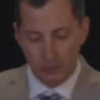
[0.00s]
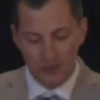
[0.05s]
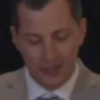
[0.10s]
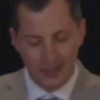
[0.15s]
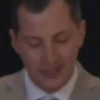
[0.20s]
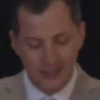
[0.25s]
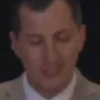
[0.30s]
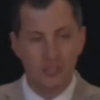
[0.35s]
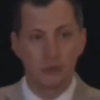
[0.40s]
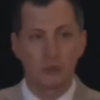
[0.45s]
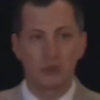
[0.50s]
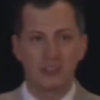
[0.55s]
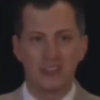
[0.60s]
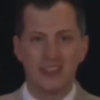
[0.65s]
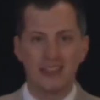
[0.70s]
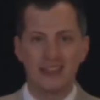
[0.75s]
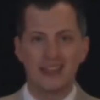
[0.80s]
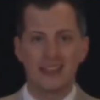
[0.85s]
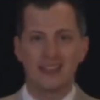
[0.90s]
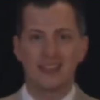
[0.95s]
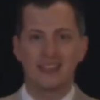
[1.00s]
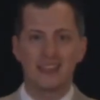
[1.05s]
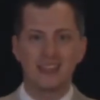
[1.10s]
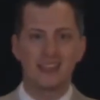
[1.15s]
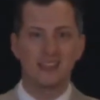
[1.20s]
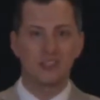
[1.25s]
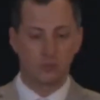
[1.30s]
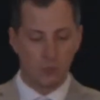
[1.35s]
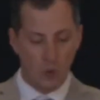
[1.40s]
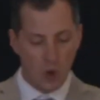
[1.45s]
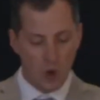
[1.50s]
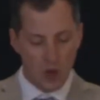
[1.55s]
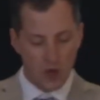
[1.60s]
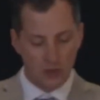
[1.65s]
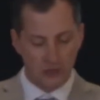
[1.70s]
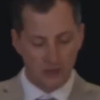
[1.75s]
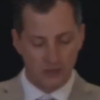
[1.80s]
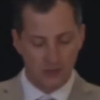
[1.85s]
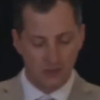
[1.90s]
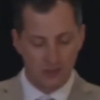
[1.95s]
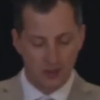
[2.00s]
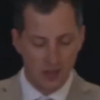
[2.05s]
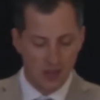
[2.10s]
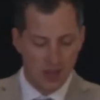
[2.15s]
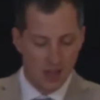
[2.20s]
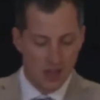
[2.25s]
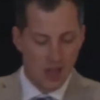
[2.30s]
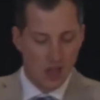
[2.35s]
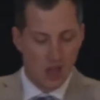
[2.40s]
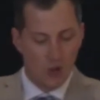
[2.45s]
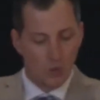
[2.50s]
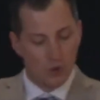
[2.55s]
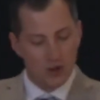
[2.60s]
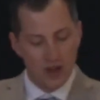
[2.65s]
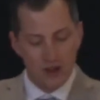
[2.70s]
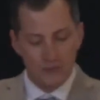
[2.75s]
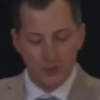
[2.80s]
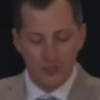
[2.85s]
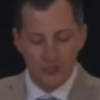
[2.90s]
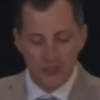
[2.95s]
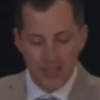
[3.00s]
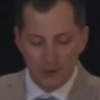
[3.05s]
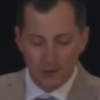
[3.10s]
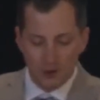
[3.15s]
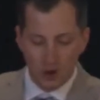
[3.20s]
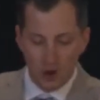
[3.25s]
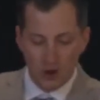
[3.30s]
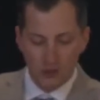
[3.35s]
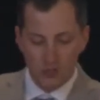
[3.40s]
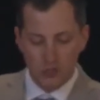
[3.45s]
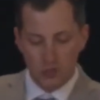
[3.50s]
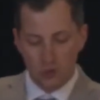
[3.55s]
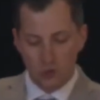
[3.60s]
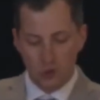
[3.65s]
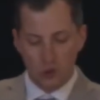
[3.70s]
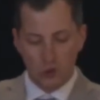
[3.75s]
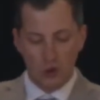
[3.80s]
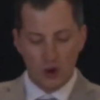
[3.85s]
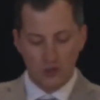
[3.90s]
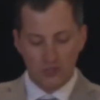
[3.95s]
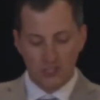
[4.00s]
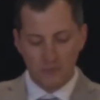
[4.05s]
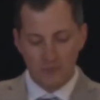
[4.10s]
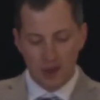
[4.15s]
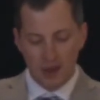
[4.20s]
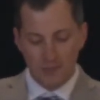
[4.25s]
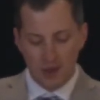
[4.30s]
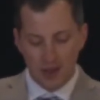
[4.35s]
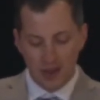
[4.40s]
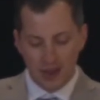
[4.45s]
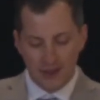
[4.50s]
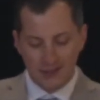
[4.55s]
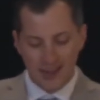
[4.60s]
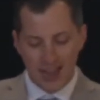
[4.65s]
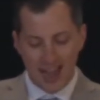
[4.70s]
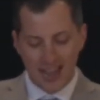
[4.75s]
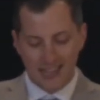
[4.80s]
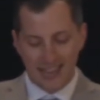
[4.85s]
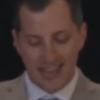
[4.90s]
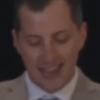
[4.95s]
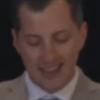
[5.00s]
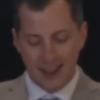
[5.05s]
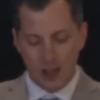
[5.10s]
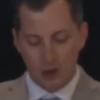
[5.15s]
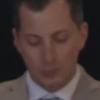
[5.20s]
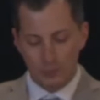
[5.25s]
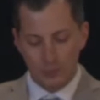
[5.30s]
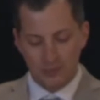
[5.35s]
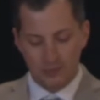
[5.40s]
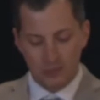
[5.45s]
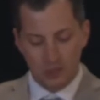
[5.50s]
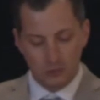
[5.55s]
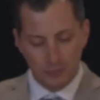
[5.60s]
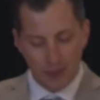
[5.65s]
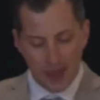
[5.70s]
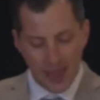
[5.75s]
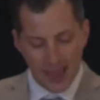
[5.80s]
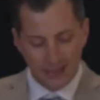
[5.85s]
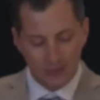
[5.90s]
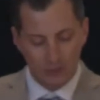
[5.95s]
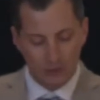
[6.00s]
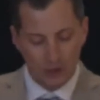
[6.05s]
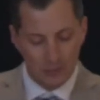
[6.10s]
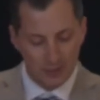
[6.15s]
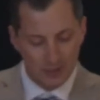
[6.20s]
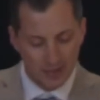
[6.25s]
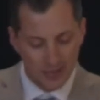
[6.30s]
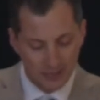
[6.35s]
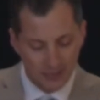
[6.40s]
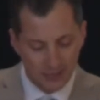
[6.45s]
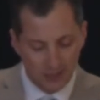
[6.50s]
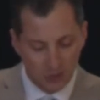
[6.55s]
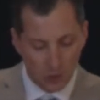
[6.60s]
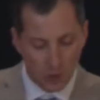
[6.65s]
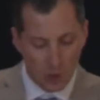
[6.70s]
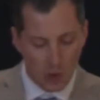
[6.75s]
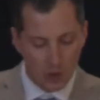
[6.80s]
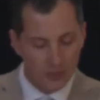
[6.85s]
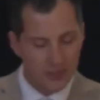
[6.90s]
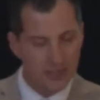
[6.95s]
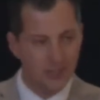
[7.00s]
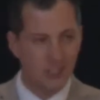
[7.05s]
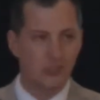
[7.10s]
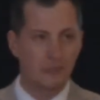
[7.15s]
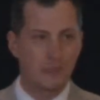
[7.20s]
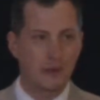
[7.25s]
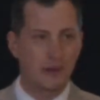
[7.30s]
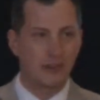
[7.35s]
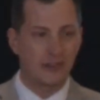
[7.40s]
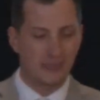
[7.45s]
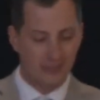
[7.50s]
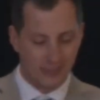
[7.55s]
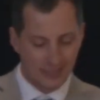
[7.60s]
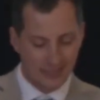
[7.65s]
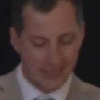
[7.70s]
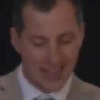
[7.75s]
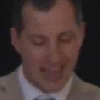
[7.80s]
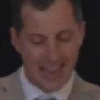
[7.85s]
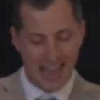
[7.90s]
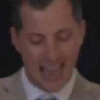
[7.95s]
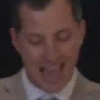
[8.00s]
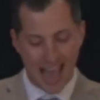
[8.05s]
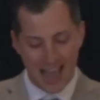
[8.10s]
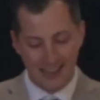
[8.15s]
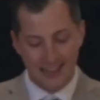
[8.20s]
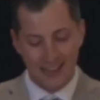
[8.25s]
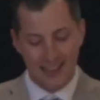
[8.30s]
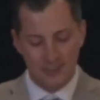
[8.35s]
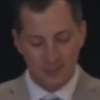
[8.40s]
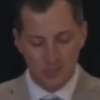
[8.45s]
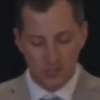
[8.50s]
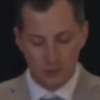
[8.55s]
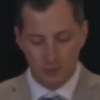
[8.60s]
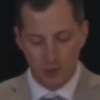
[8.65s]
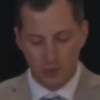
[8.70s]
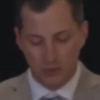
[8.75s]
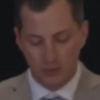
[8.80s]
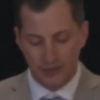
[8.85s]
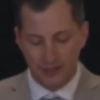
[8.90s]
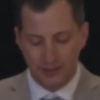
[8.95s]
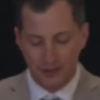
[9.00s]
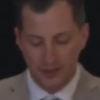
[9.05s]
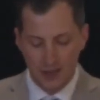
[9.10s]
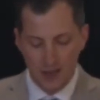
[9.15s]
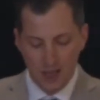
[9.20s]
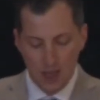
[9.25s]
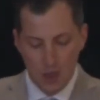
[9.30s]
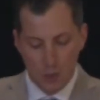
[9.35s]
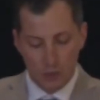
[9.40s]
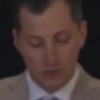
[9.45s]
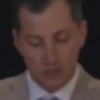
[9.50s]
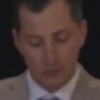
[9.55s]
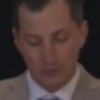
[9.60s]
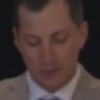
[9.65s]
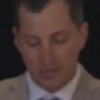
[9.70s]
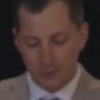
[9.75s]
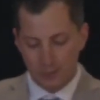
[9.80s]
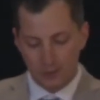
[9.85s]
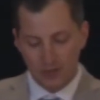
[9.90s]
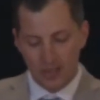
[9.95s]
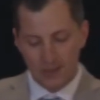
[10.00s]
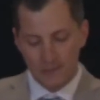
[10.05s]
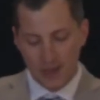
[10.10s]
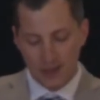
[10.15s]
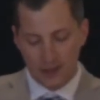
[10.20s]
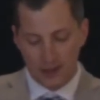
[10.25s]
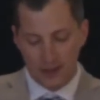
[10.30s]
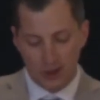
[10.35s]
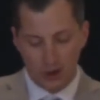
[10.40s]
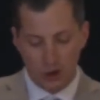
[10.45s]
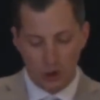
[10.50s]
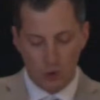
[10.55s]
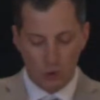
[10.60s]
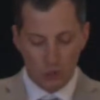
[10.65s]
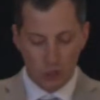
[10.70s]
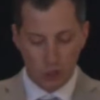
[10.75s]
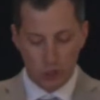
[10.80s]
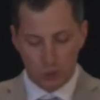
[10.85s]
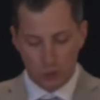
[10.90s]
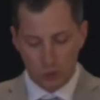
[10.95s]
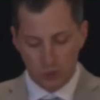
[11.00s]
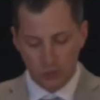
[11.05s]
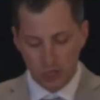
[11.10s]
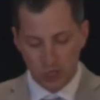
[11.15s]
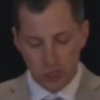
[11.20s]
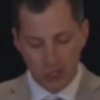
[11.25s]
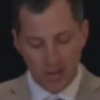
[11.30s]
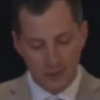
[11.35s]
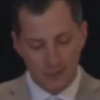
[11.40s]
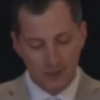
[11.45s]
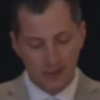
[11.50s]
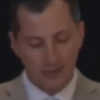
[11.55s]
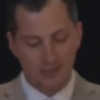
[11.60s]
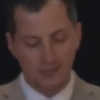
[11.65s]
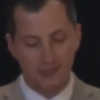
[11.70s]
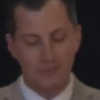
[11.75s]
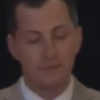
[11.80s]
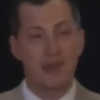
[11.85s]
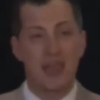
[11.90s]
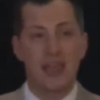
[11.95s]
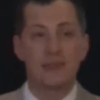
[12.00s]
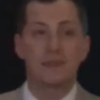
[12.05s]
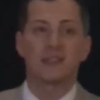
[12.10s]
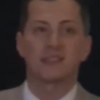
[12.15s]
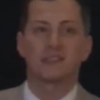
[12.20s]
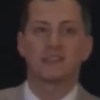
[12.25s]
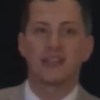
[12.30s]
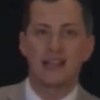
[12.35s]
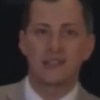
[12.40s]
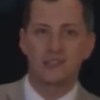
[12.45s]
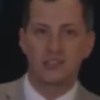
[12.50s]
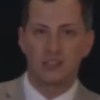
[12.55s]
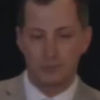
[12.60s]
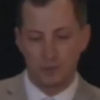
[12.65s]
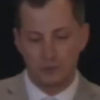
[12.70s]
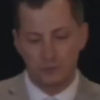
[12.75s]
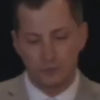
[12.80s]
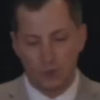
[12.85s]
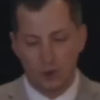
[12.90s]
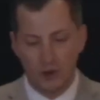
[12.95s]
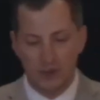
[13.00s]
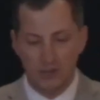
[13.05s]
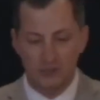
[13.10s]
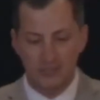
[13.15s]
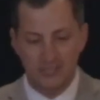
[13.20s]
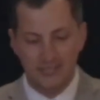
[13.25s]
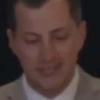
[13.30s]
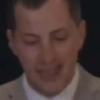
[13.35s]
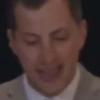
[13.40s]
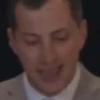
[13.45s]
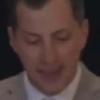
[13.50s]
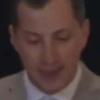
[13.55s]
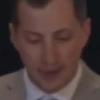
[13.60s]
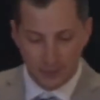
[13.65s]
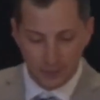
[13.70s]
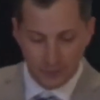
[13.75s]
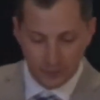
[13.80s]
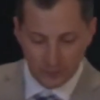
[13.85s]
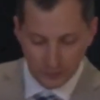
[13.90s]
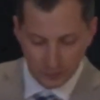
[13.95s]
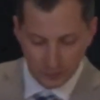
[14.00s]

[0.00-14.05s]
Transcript: place within these walls. Whenever Sacred Heart School crosses my mind, I can't help but look back and reminisce on all the experiences I had in this building with the people I met here, which truly shaped me into the man that stands here before you today.